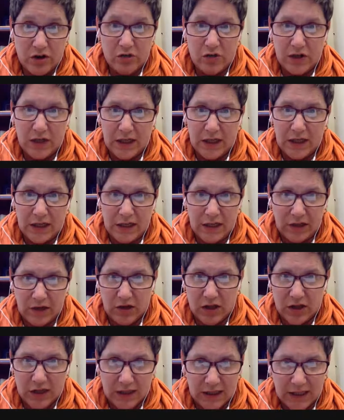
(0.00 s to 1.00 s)
you can click
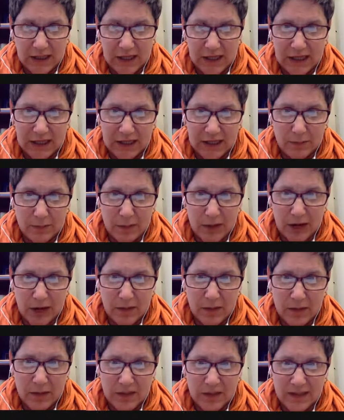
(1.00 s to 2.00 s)
on the link at the
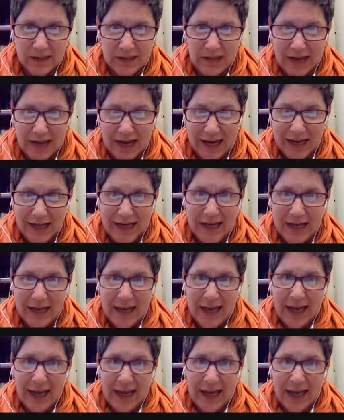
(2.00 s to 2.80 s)
bottom of the slide